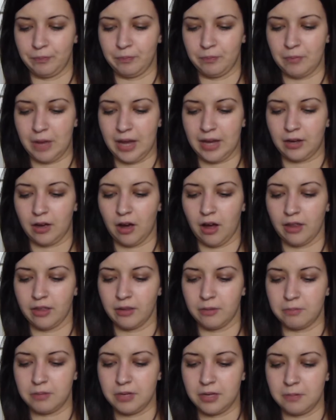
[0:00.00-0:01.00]
make
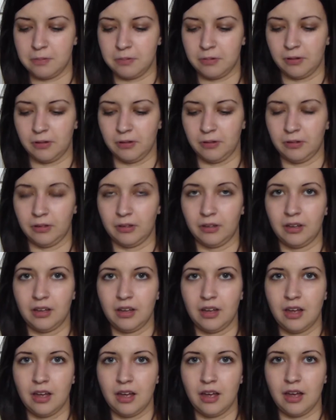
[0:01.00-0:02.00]
other people
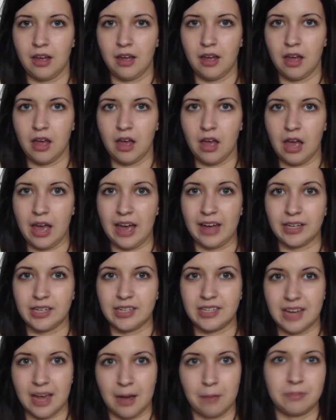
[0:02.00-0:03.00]

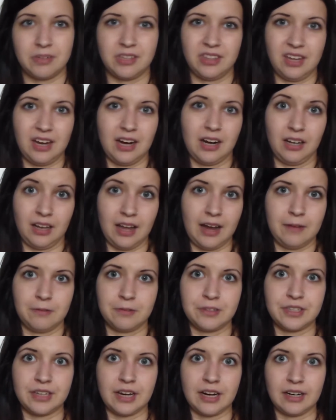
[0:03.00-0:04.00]
adapt their
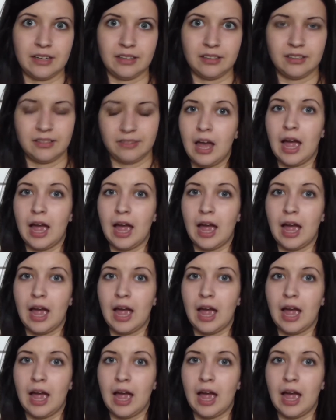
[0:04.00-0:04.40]
lifestyle.